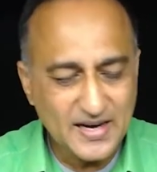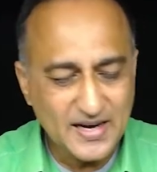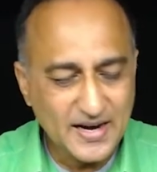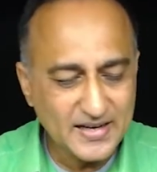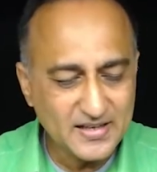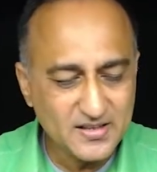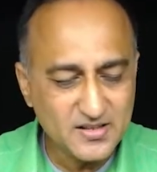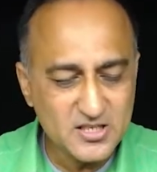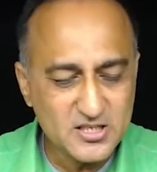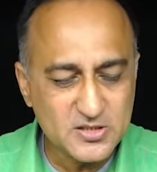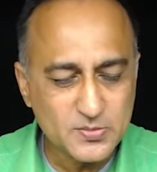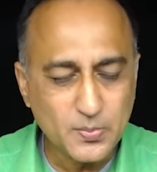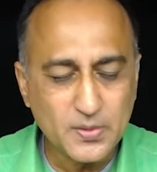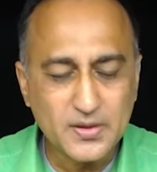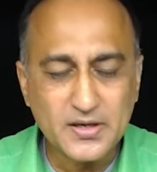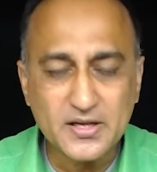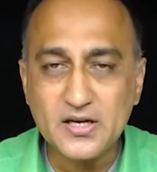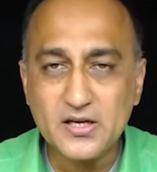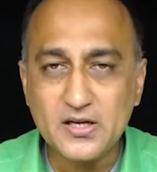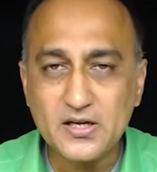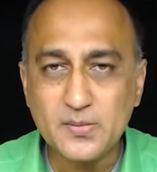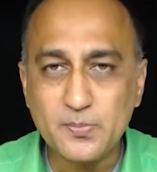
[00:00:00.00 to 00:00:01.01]
at this
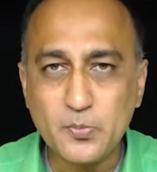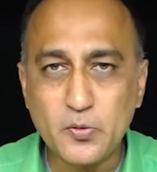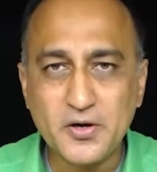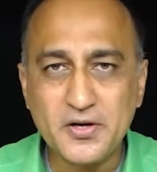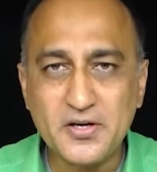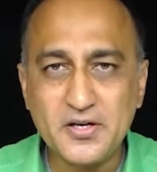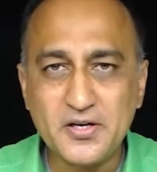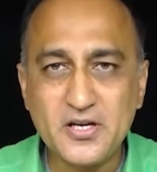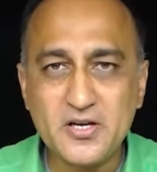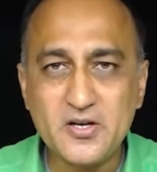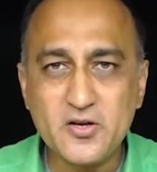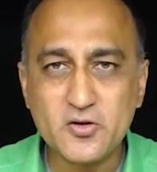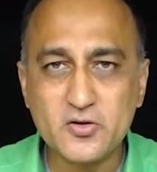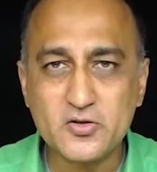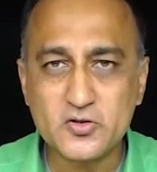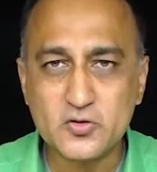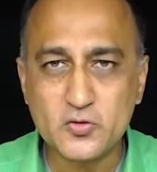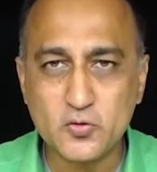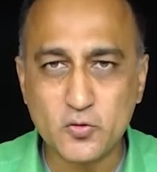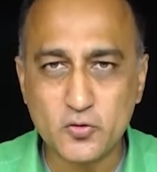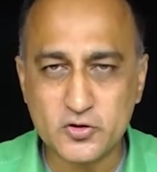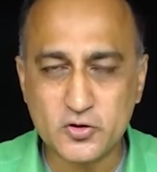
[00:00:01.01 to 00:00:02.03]
particular point in your
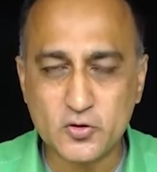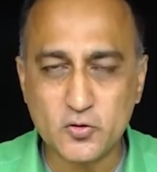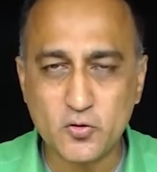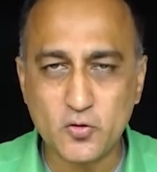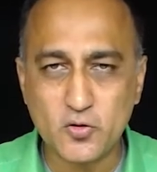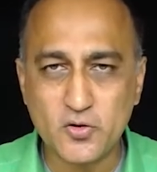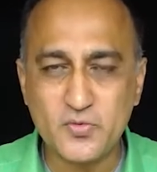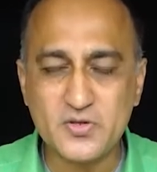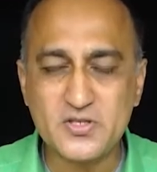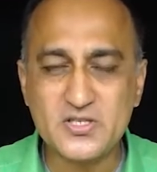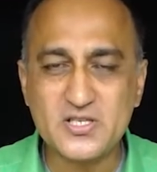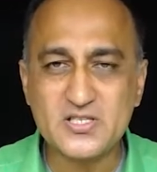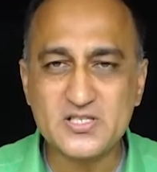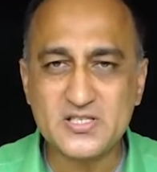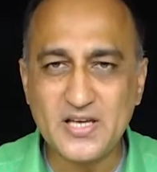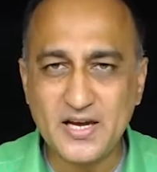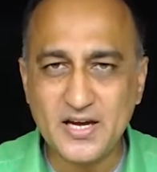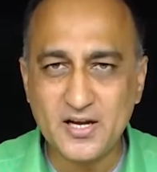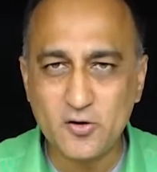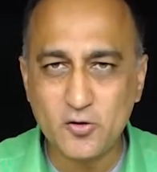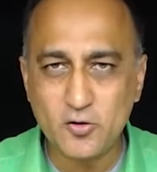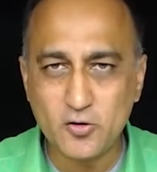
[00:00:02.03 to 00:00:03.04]
source code, which is the
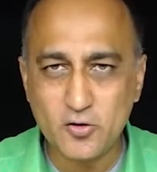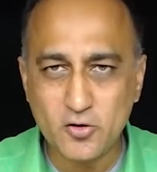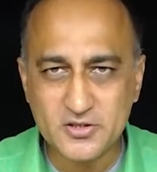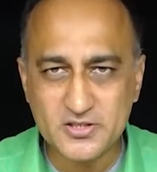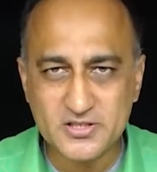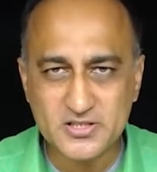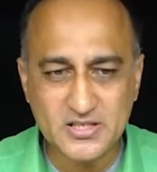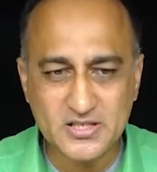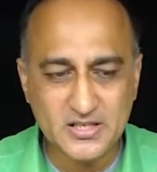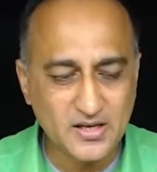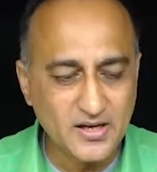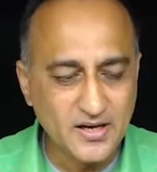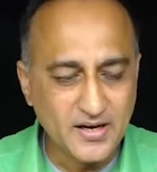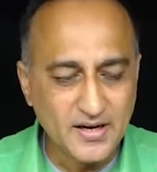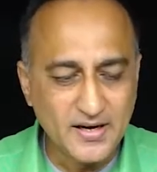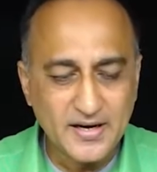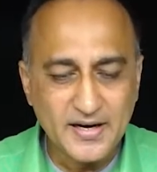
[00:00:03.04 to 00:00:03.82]
hello.c,